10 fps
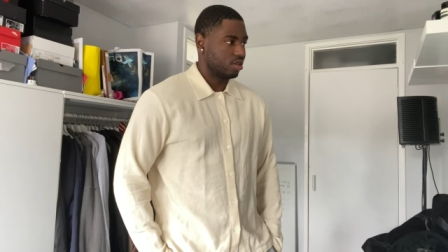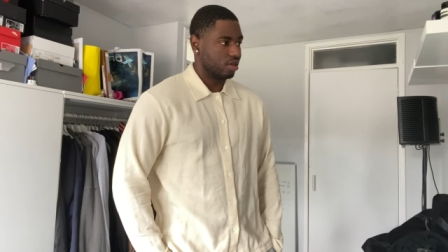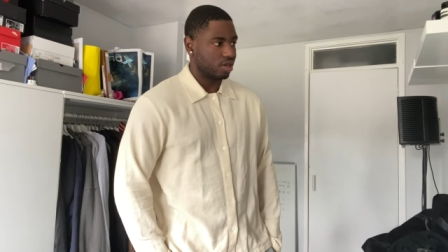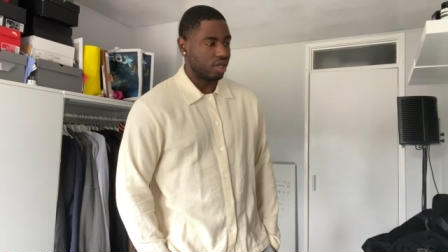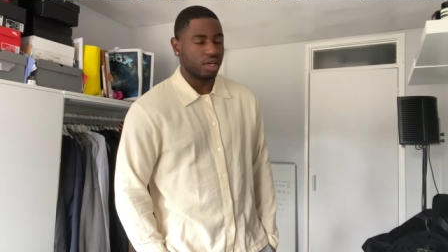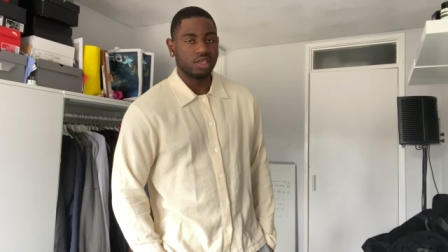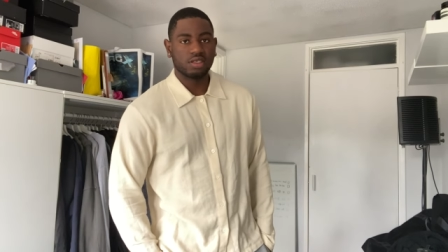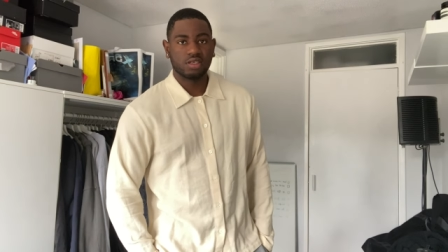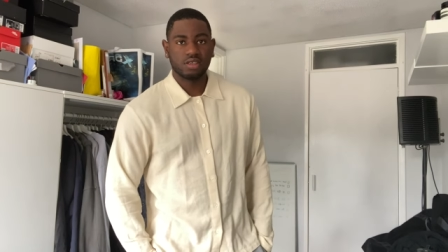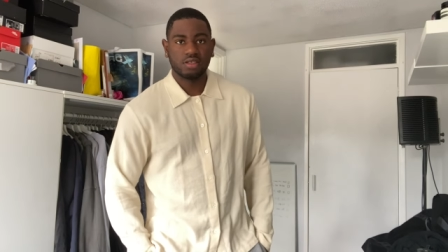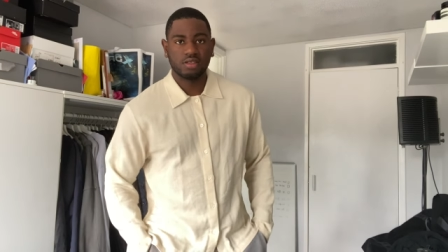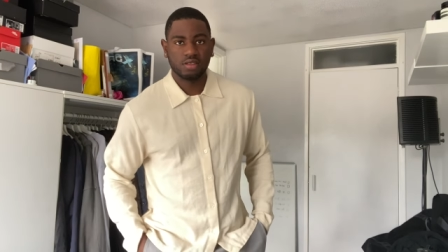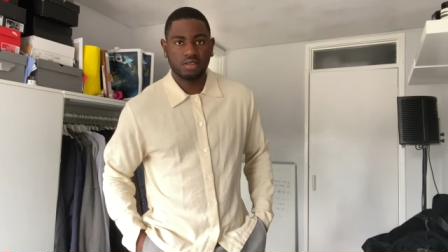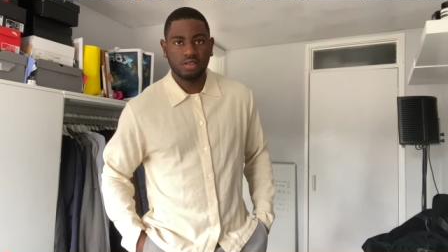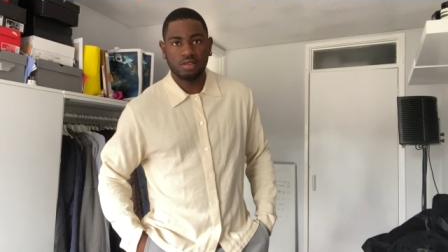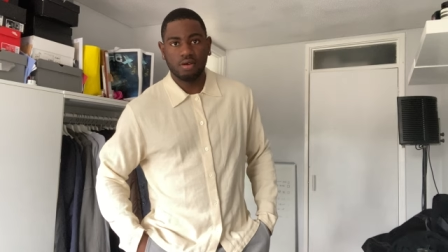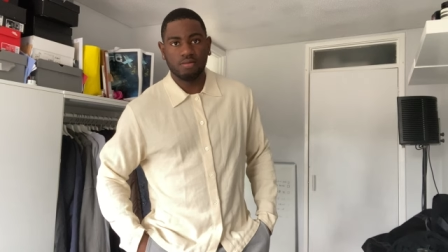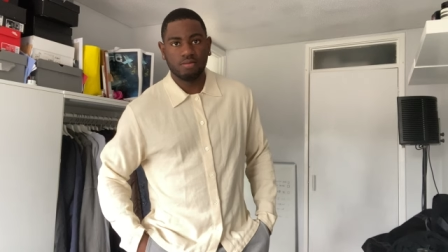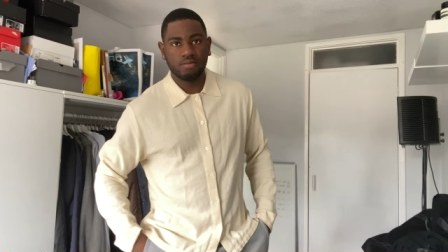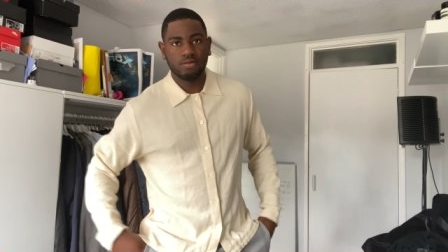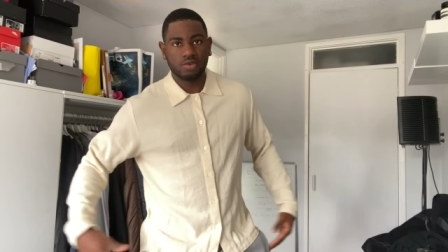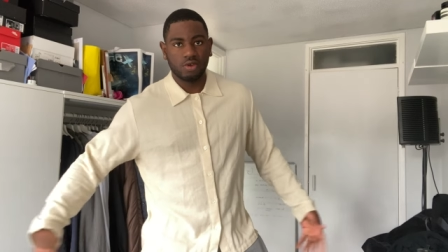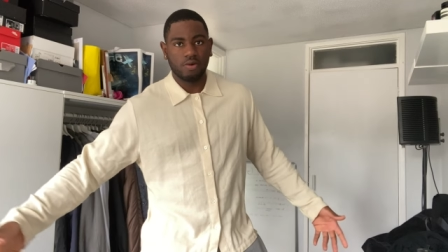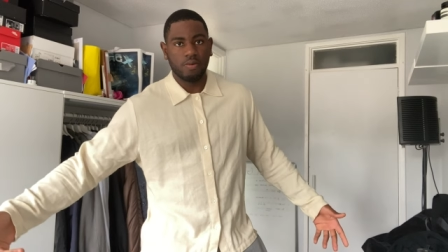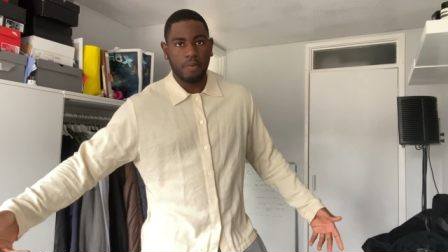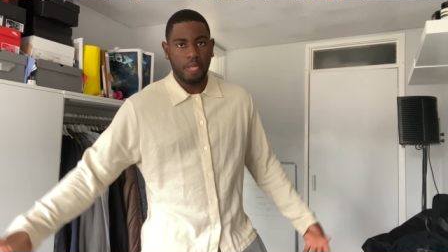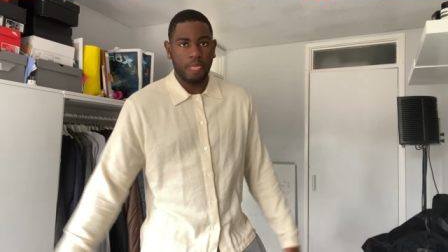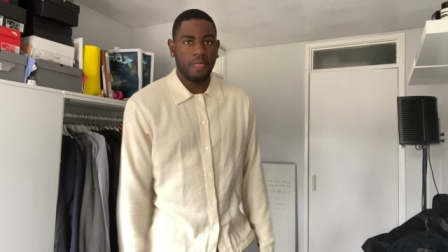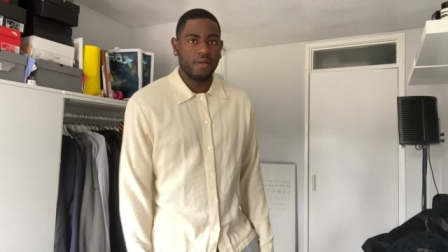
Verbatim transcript: nice top. So